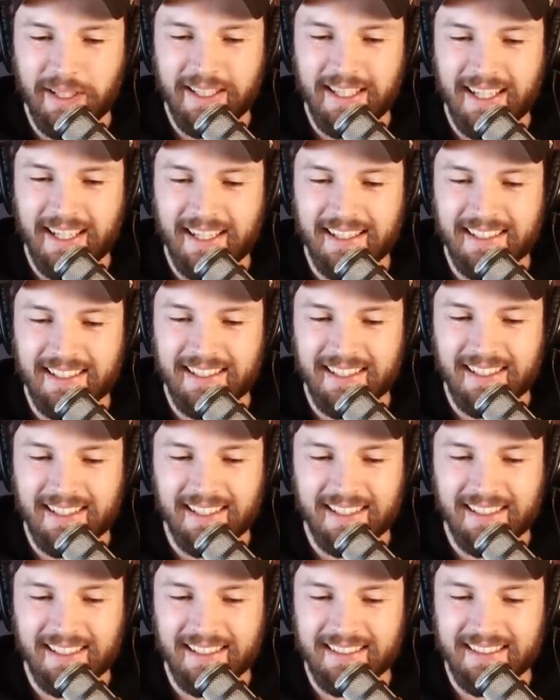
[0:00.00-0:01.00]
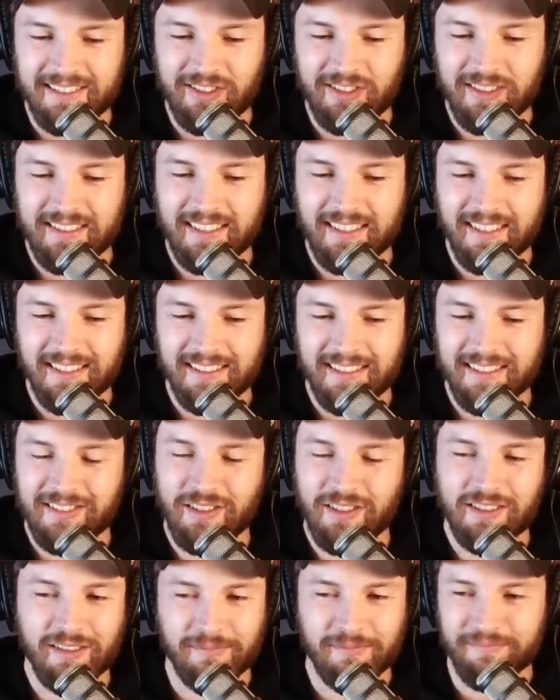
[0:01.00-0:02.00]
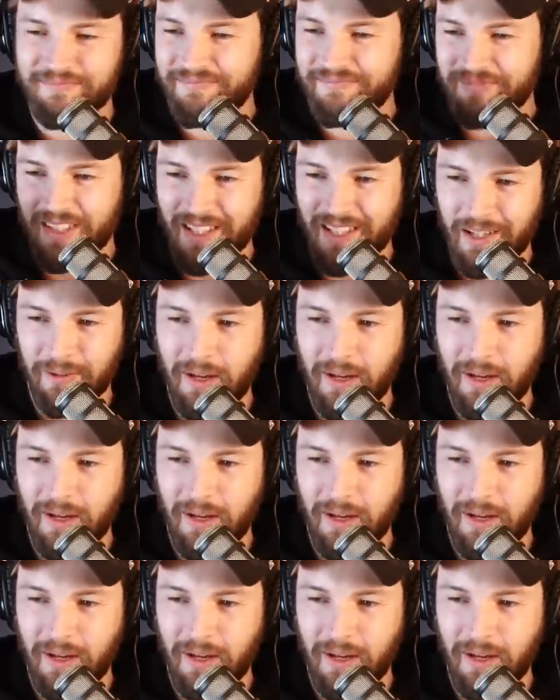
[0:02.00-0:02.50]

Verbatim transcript: but yeah, uh, just a just a